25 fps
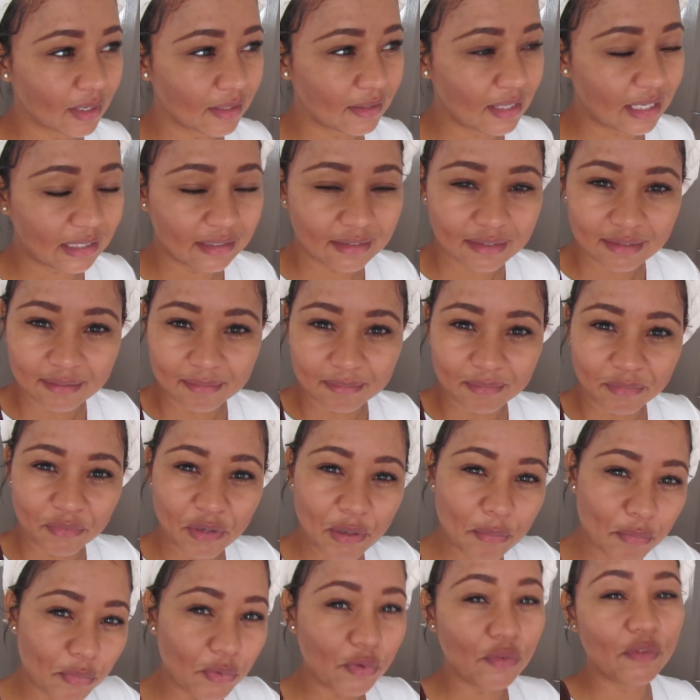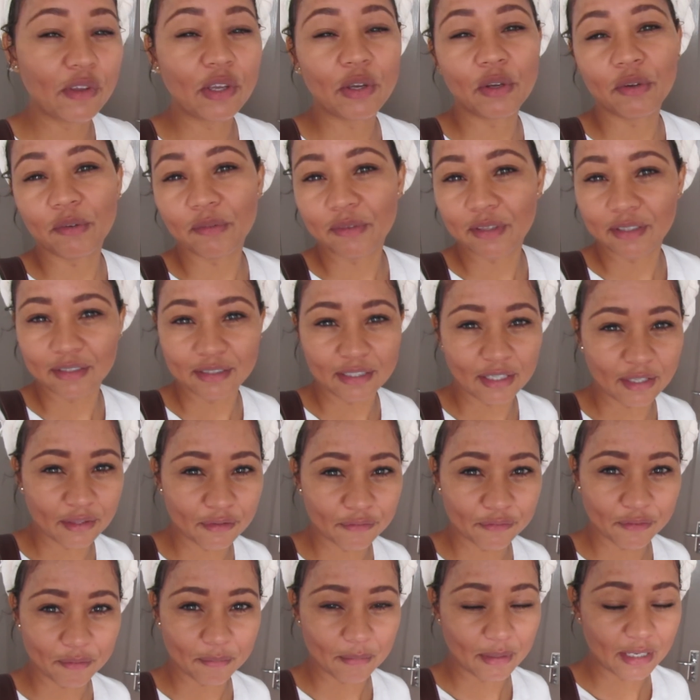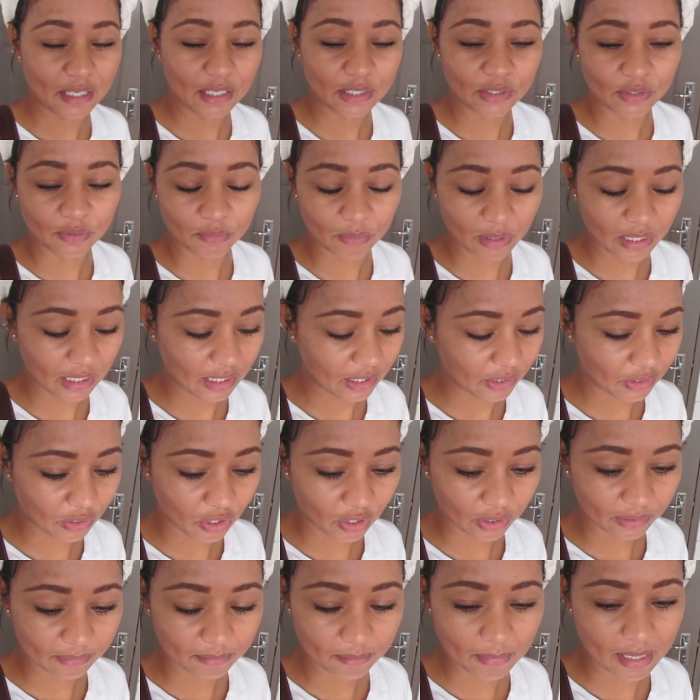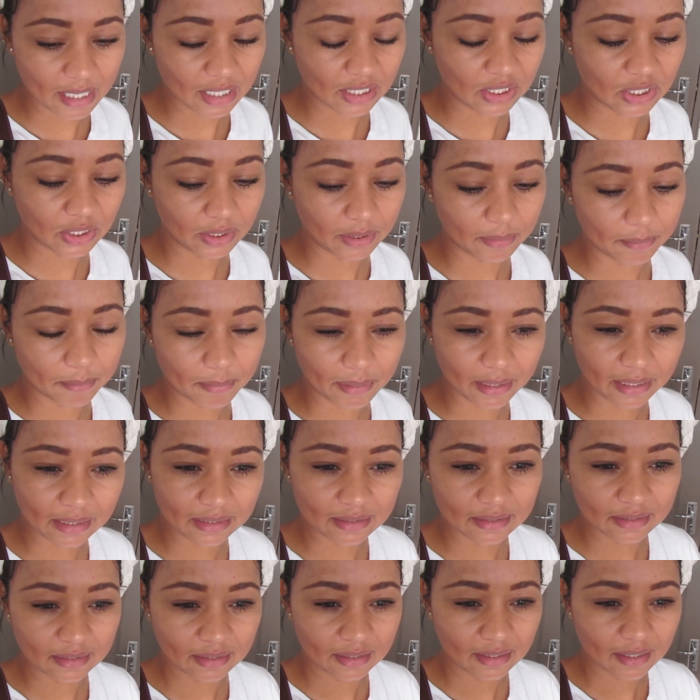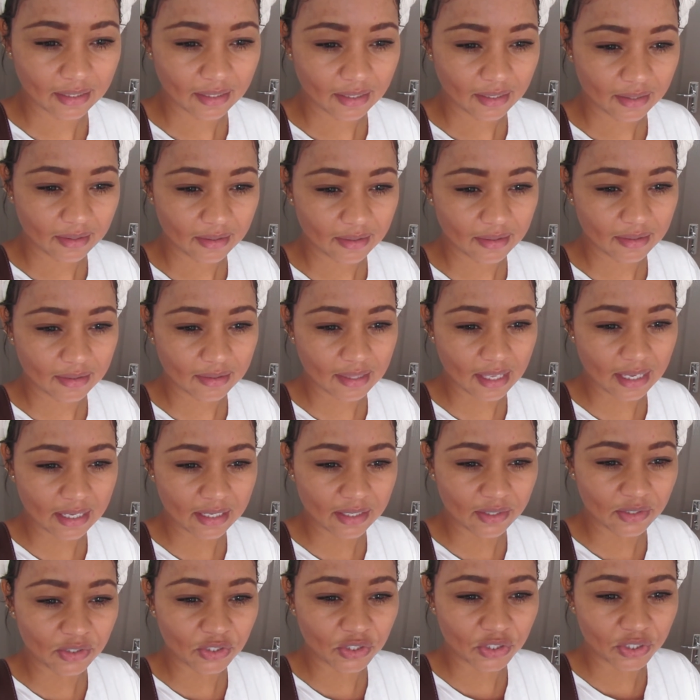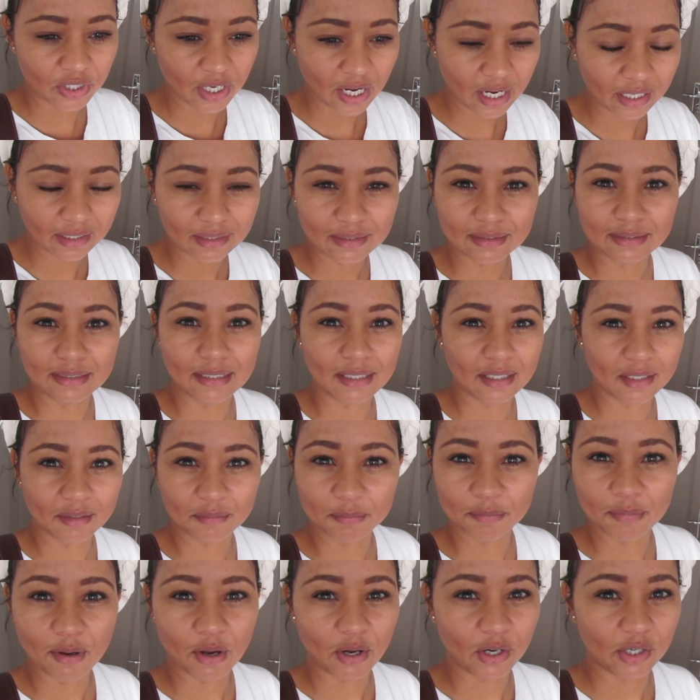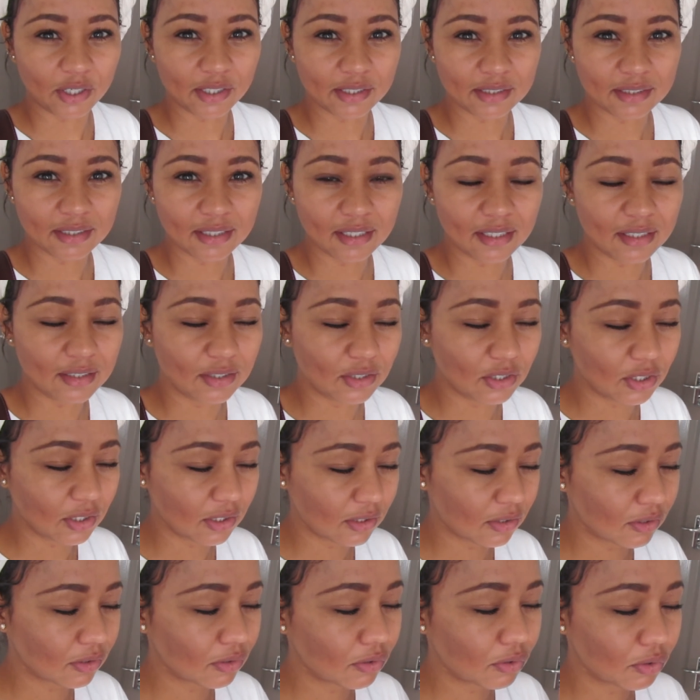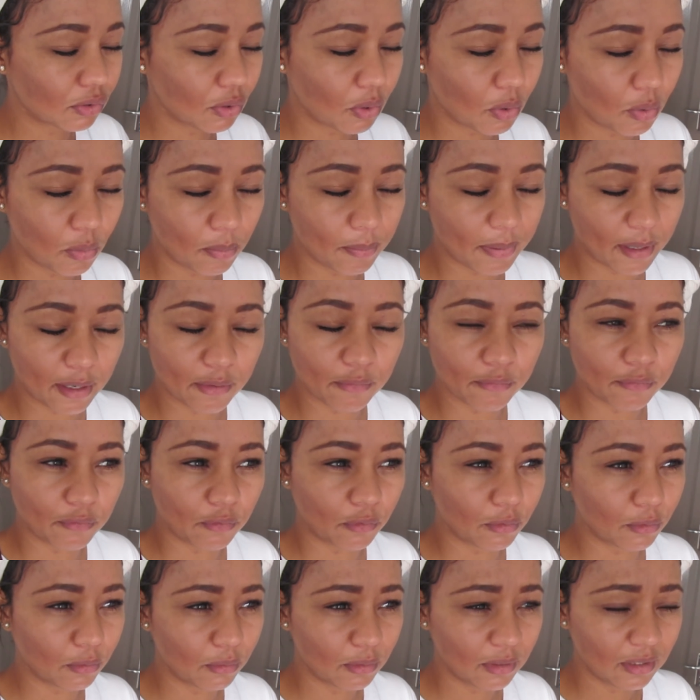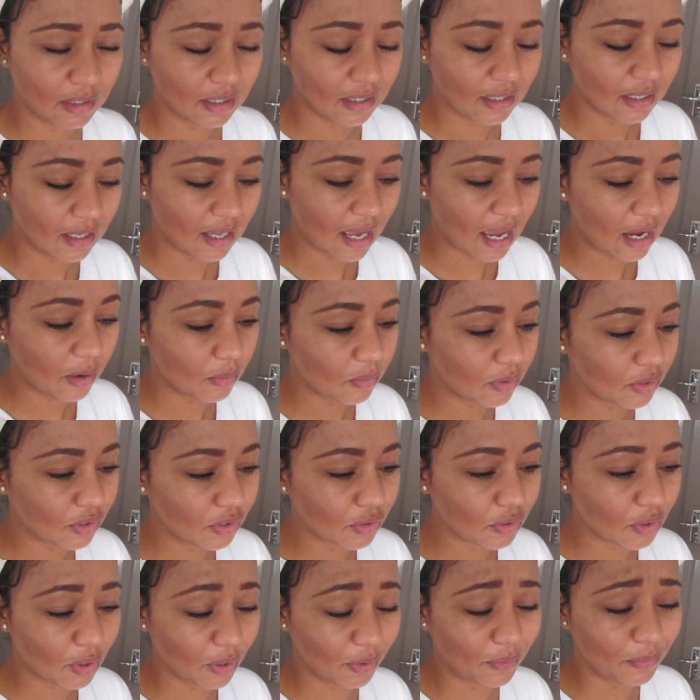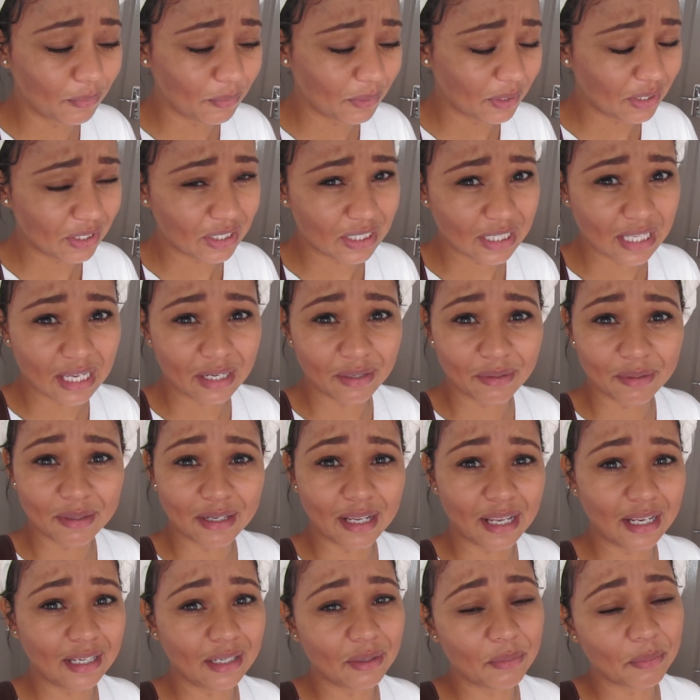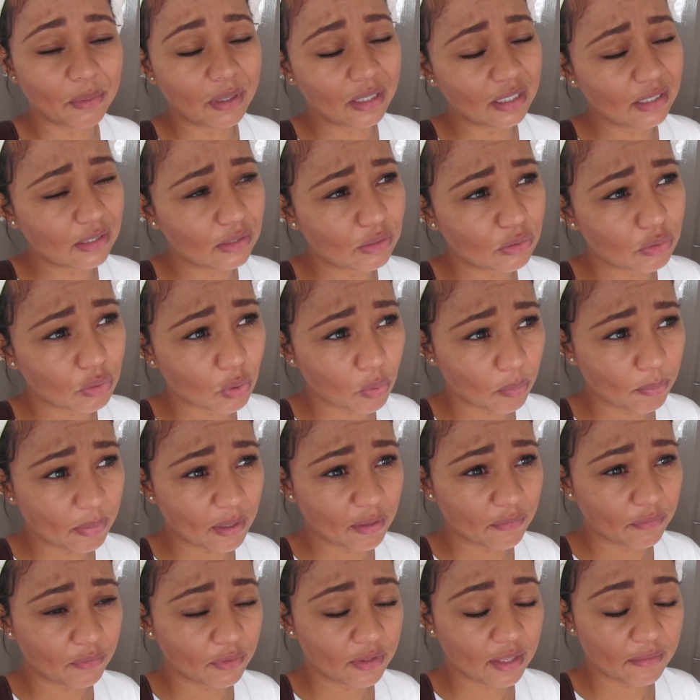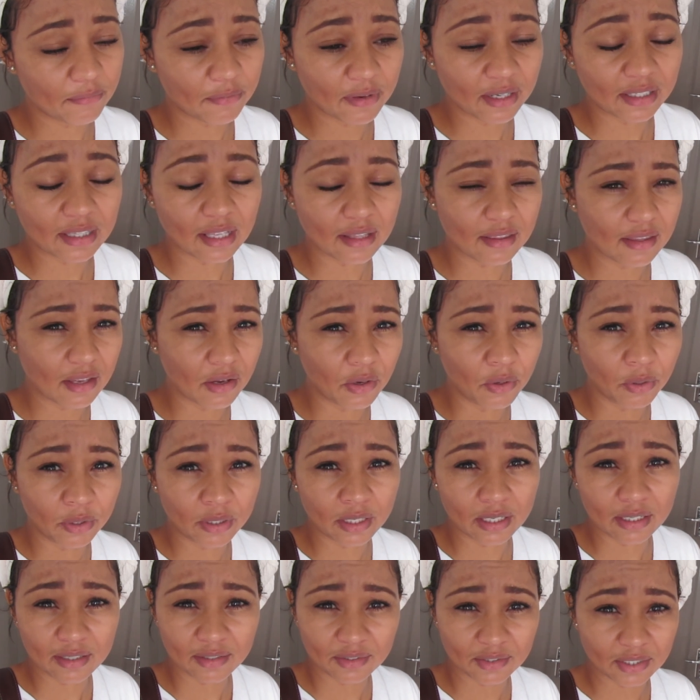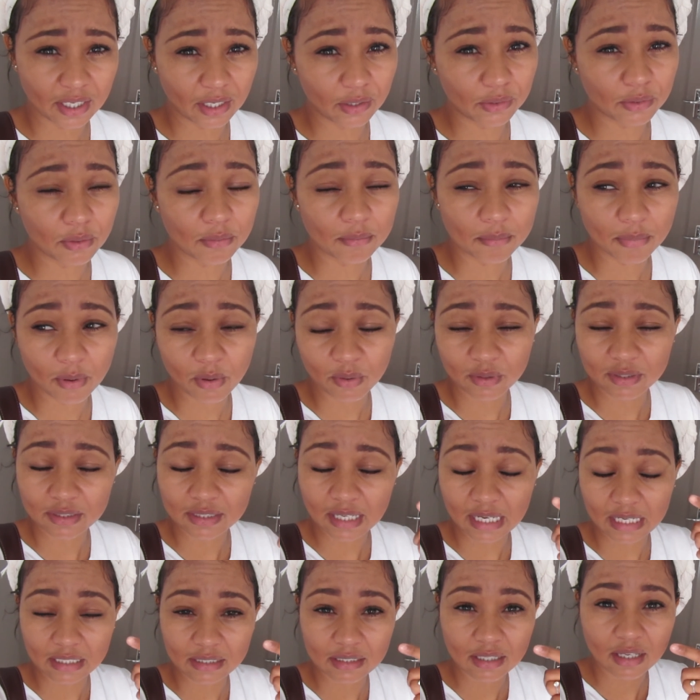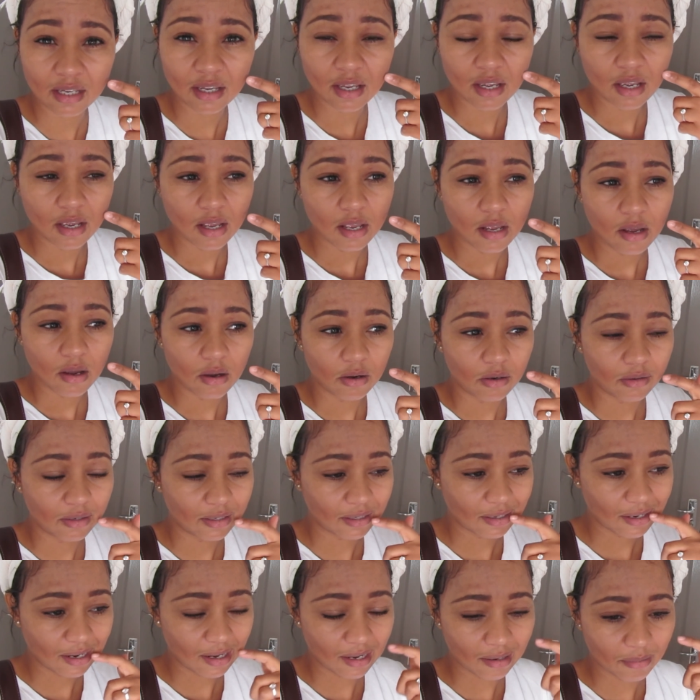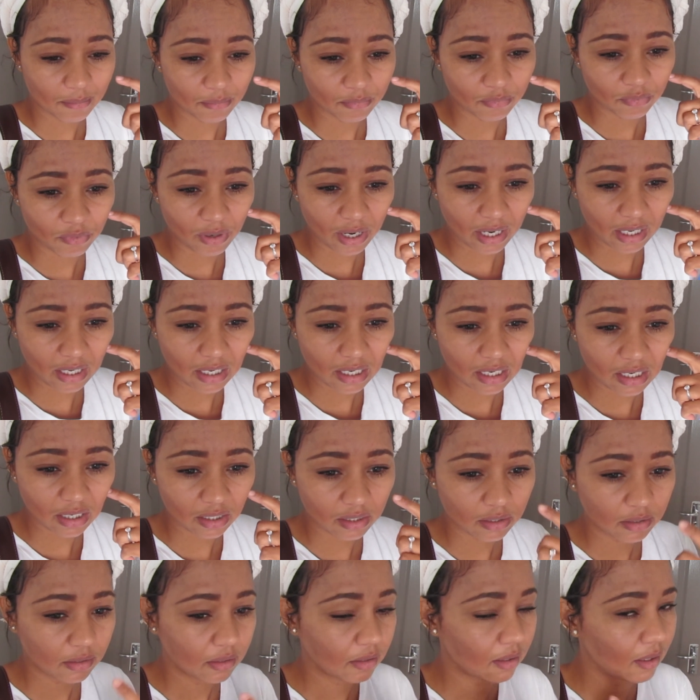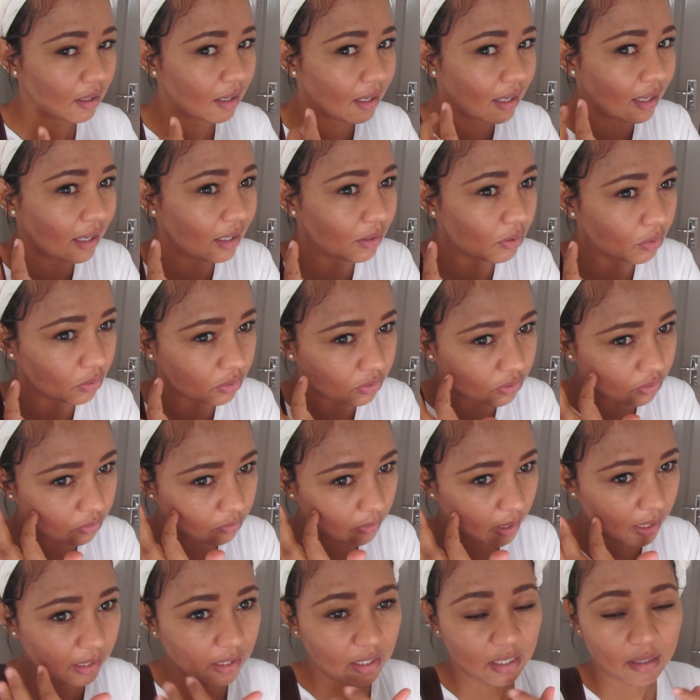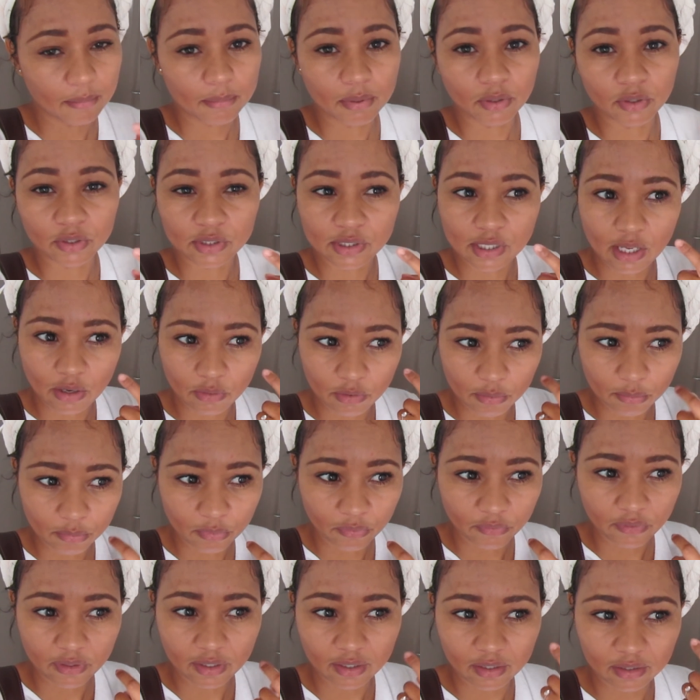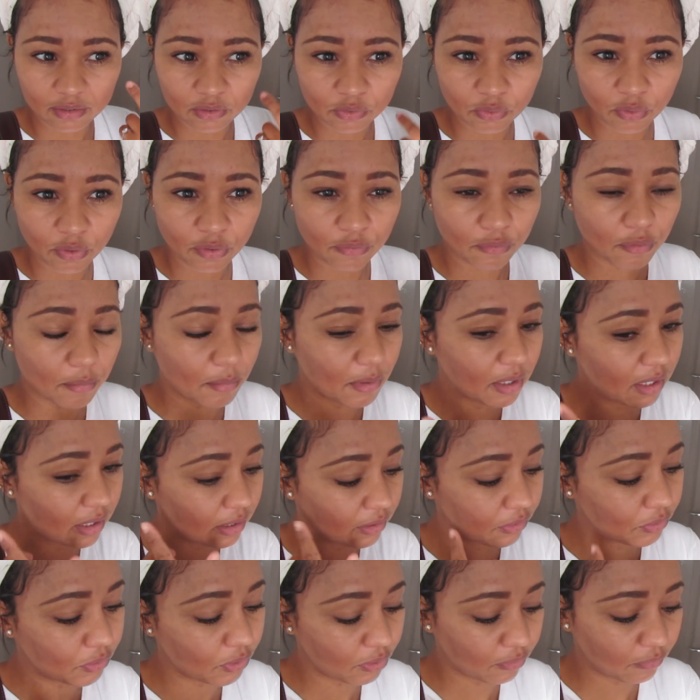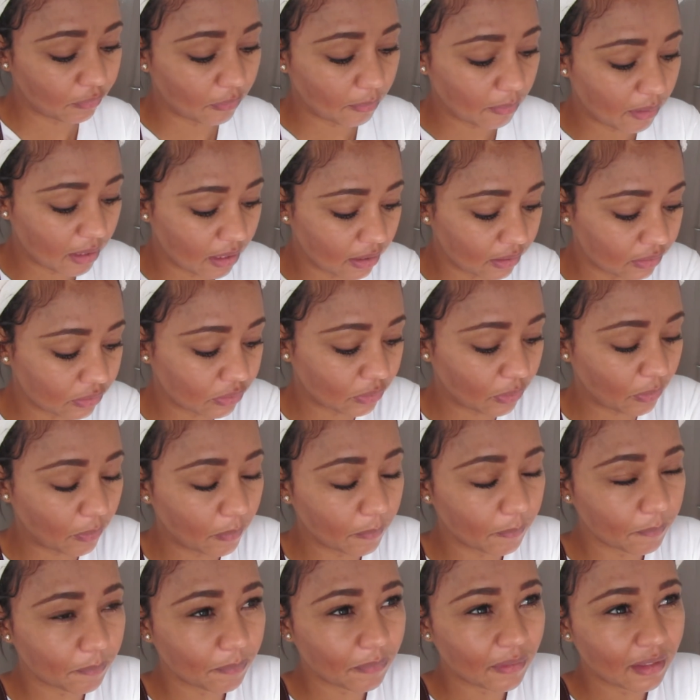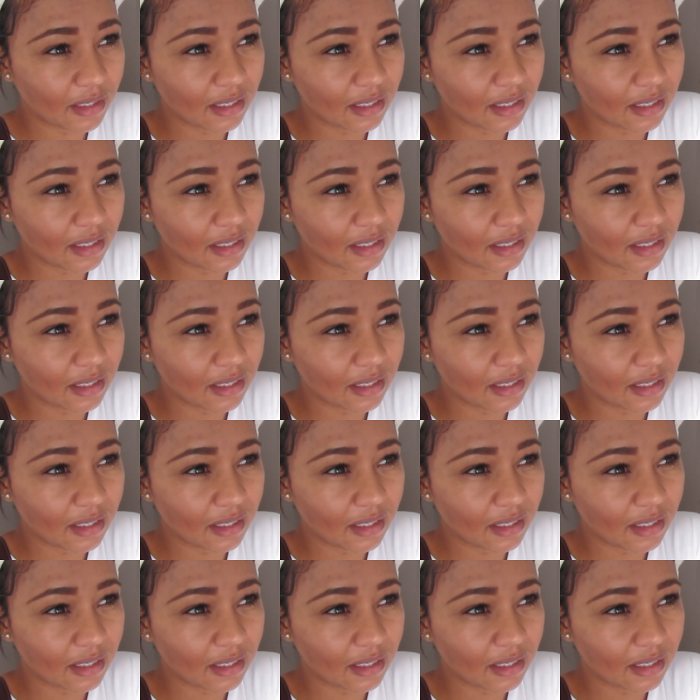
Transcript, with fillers: The removing of the teeth for me is really not major, but the injecting part is just so painful. I would not wish that on anyone. It's so painful. The fact that they're gonna inject on both sides, on, um, right here and also right here because they're removing a tooth from here and tooth from here. So